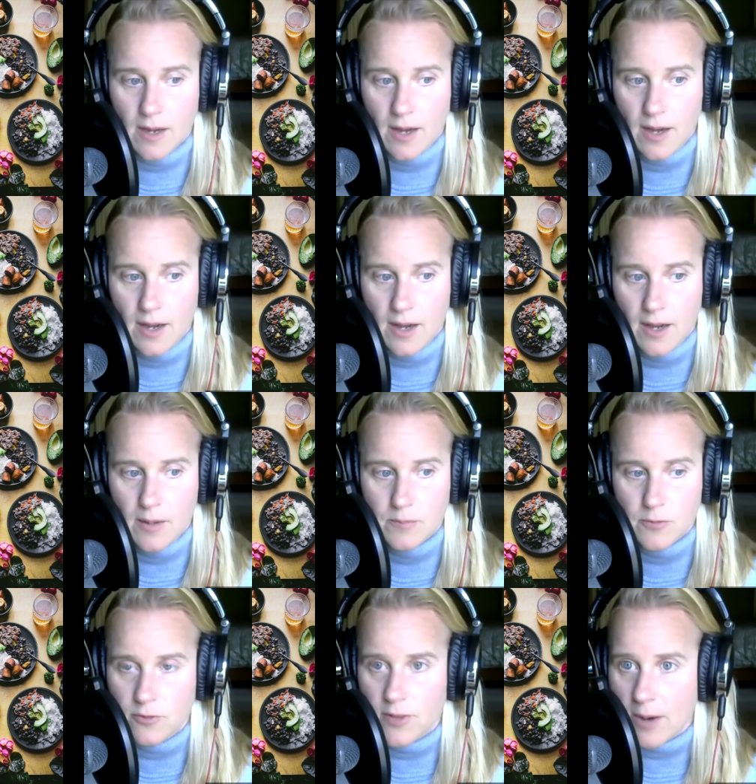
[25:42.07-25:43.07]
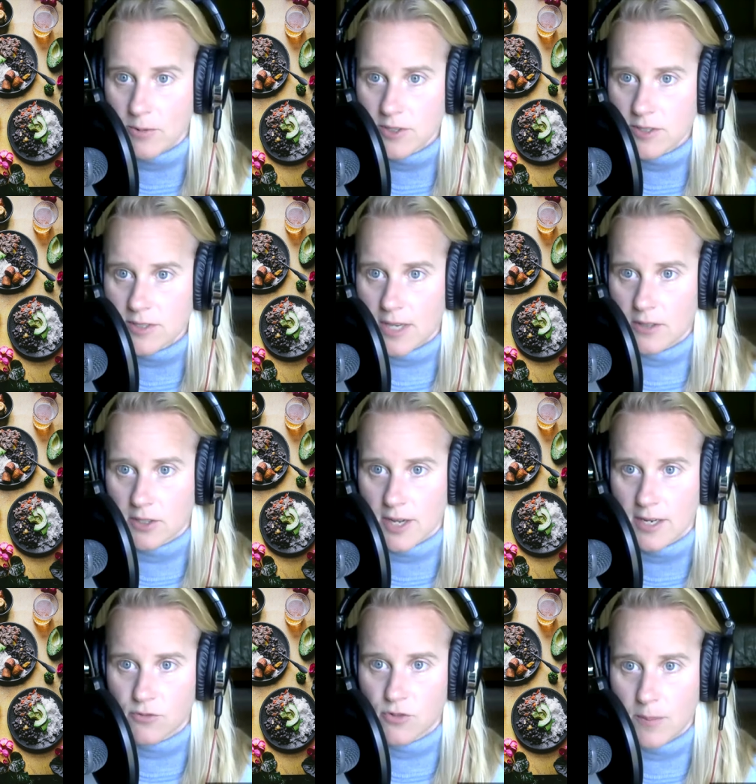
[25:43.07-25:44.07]
um, flowers that look kind
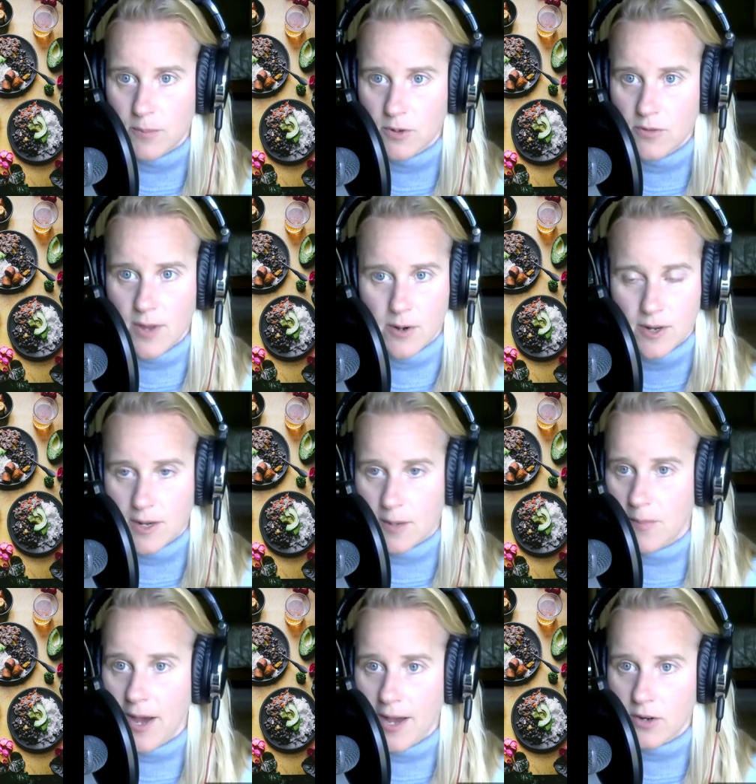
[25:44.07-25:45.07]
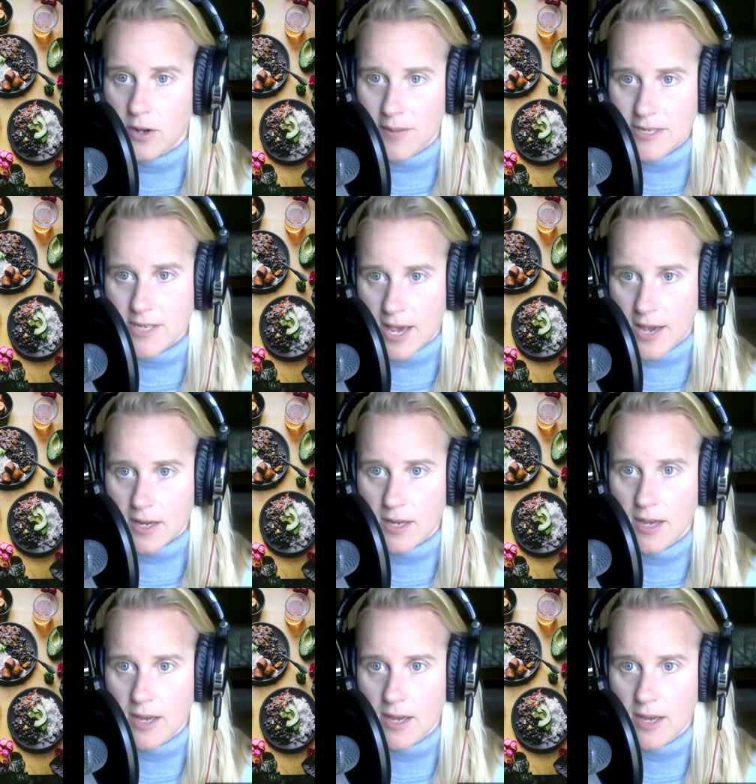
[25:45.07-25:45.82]
of tropical that are in a pot on my deck.